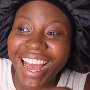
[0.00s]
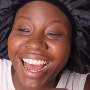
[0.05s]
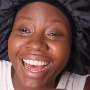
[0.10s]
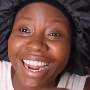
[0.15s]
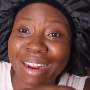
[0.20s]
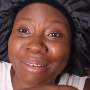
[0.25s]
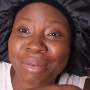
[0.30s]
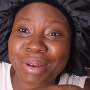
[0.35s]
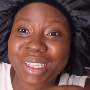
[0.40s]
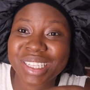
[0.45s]

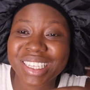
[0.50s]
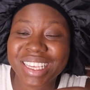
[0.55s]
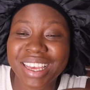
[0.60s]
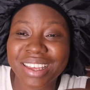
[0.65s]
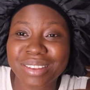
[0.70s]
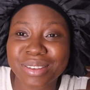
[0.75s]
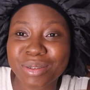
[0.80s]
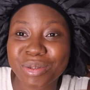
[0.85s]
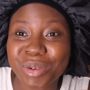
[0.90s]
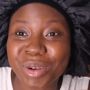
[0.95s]
And I'm going to
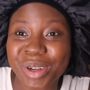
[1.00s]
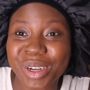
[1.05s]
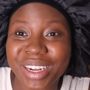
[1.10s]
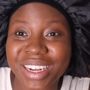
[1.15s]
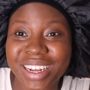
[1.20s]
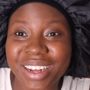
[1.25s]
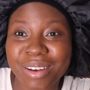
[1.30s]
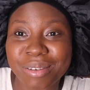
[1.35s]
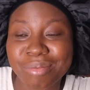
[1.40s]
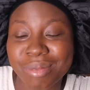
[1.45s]
get to
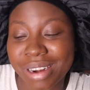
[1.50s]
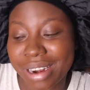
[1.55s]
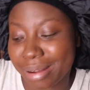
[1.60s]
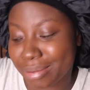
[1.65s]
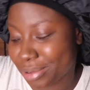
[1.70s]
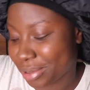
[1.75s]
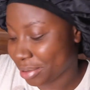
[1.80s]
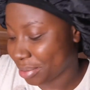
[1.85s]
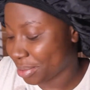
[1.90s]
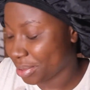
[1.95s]
work on my
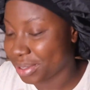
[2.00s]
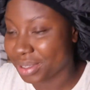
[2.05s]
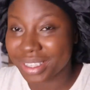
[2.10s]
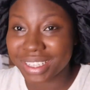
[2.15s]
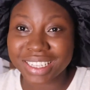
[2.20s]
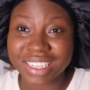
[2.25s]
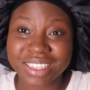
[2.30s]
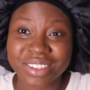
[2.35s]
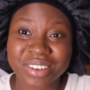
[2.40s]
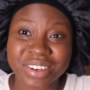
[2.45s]
laptop. So,
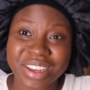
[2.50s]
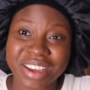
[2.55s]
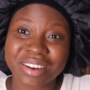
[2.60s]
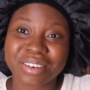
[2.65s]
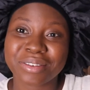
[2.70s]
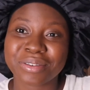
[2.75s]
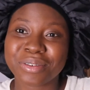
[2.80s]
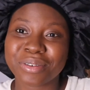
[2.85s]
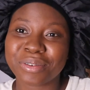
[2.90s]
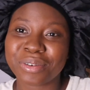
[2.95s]
this is not the end
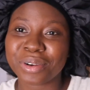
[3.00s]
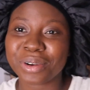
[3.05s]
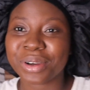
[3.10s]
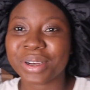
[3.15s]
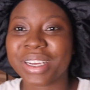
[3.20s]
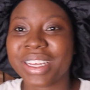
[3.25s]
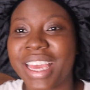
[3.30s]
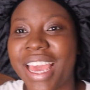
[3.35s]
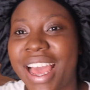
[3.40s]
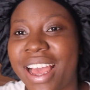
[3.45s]
of the
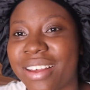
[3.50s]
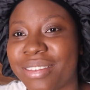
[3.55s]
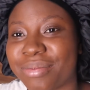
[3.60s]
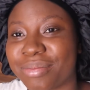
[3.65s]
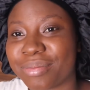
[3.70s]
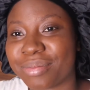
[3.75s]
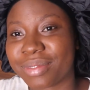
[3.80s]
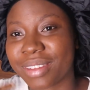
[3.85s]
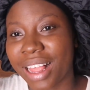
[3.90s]
vlog, yeah.